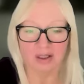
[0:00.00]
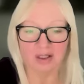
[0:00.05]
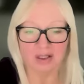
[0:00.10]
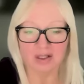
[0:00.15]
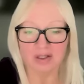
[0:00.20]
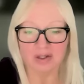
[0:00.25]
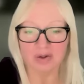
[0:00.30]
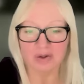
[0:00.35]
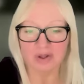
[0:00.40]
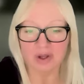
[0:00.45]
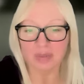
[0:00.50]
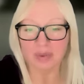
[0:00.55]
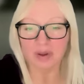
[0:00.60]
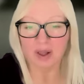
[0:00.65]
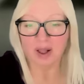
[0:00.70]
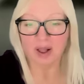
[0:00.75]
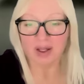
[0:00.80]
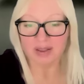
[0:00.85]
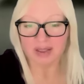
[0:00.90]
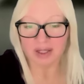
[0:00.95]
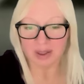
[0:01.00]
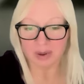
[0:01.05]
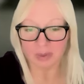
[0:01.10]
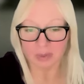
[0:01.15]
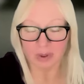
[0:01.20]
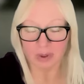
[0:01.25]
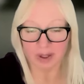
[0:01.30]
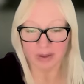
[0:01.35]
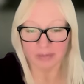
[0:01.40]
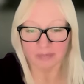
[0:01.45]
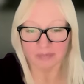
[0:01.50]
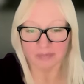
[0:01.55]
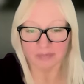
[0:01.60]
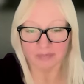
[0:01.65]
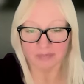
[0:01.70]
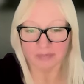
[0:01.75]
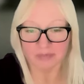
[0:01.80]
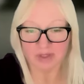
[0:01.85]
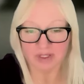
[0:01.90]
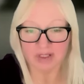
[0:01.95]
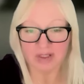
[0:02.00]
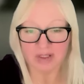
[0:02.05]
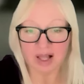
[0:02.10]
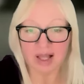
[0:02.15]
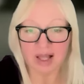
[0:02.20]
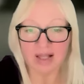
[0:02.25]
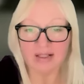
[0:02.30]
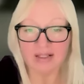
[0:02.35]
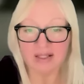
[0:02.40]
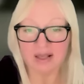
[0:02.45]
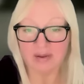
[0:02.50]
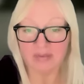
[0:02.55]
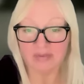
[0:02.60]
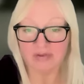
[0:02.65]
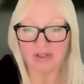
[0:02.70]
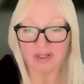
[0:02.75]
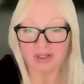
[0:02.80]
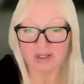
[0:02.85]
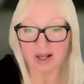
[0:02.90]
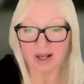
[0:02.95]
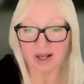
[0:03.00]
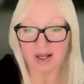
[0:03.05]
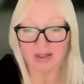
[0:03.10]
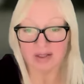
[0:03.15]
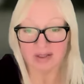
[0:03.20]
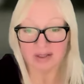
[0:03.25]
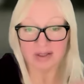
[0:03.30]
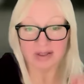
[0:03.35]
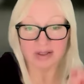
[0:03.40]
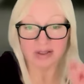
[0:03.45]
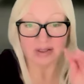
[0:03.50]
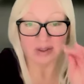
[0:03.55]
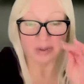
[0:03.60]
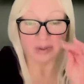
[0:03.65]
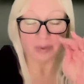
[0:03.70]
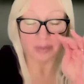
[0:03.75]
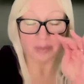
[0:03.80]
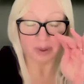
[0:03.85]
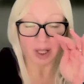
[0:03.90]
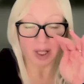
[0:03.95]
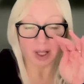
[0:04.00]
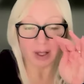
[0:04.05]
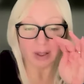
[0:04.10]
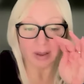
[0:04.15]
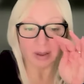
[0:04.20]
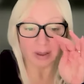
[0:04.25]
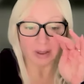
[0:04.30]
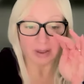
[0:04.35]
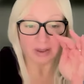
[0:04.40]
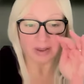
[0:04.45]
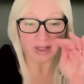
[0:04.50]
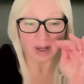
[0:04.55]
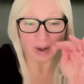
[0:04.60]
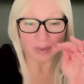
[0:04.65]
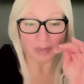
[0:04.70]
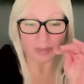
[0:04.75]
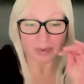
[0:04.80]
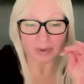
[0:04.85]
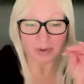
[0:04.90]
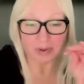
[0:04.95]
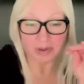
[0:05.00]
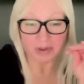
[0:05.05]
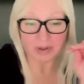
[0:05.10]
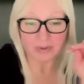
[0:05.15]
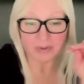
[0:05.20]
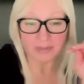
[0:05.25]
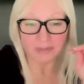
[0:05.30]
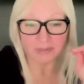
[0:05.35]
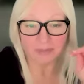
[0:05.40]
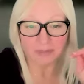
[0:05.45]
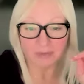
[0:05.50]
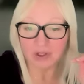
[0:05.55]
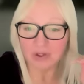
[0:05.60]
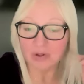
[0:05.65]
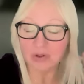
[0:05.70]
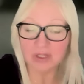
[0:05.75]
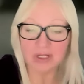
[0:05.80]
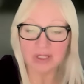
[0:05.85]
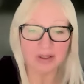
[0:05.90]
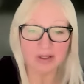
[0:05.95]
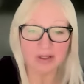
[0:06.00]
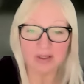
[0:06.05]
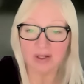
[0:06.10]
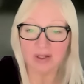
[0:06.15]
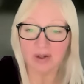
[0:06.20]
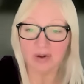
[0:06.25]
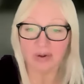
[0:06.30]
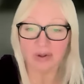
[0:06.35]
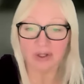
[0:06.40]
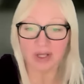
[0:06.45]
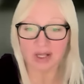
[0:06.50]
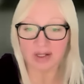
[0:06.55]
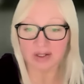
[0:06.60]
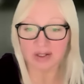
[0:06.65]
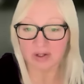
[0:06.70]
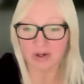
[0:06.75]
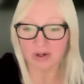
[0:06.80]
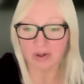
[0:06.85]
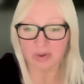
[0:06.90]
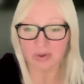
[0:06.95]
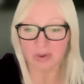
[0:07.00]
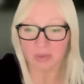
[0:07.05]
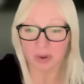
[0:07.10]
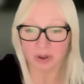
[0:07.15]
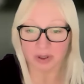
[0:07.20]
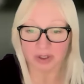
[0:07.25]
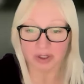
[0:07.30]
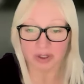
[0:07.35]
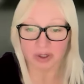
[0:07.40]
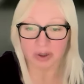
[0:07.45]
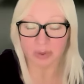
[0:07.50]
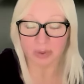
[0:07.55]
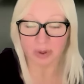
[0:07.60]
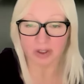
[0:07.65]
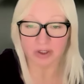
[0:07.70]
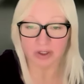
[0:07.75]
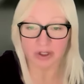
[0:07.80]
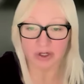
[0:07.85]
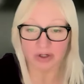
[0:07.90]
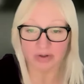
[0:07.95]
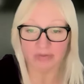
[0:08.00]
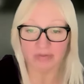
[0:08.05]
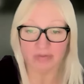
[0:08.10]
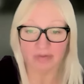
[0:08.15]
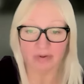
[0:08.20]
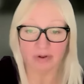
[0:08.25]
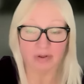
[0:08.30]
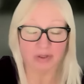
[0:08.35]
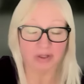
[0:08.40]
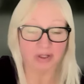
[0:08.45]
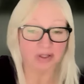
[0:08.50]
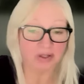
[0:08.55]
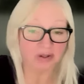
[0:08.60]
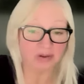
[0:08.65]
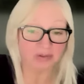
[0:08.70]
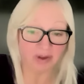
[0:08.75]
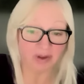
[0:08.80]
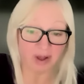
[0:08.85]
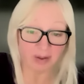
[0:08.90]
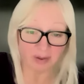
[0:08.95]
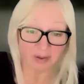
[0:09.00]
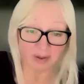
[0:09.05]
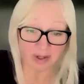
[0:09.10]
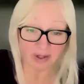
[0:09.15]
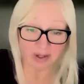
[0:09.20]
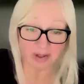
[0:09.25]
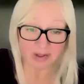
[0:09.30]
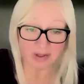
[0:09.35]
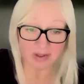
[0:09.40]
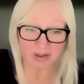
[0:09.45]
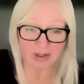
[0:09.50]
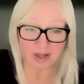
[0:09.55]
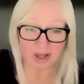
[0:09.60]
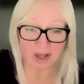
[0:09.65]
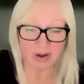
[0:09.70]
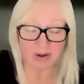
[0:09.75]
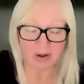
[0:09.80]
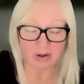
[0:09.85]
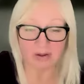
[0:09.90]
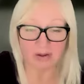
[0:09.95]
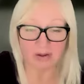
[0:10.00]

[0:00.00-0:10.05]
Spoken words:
So the applied takeaway. The slides emphasized some applied examples using a single yes/no depression question versus a validated scale.